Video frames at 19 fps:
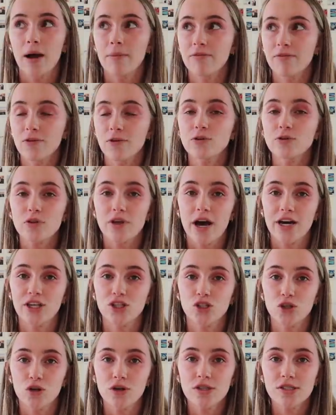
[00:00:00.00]
Um, fruits with high
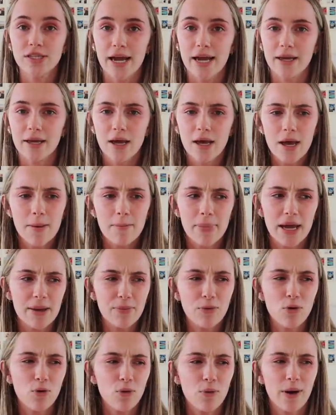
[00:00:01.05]
sugars, like
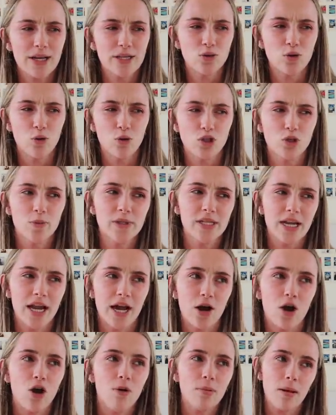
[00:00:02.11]
people who I talk to and they're
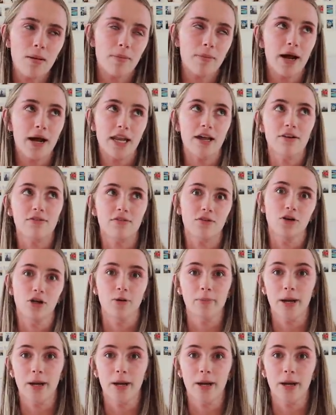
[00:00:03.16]
like, oh blah blah, I love fruit.